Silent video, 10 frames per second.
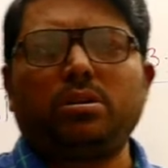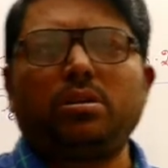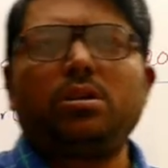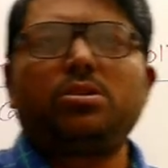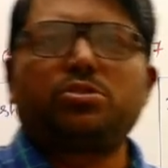
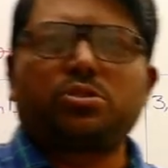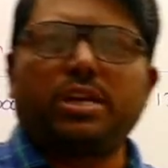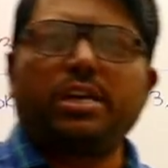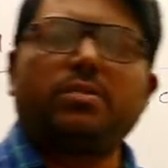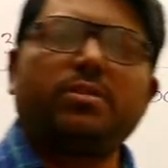straight
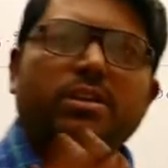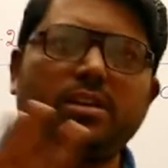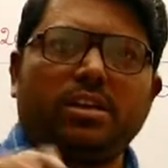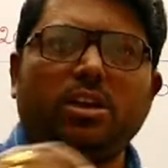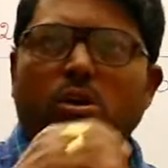away
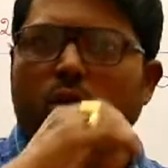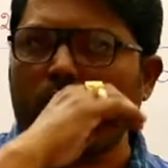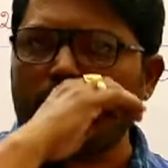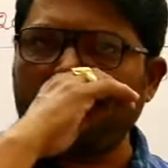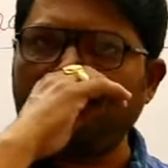taking all of
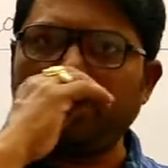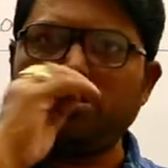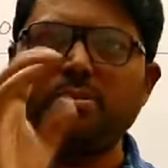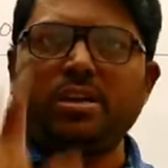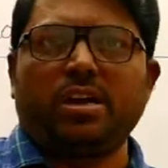them into
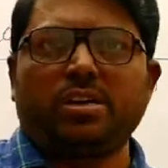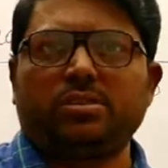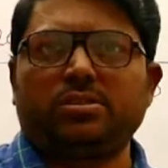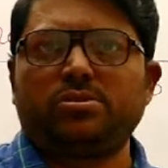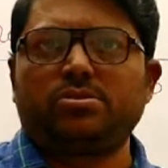
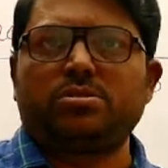BRS,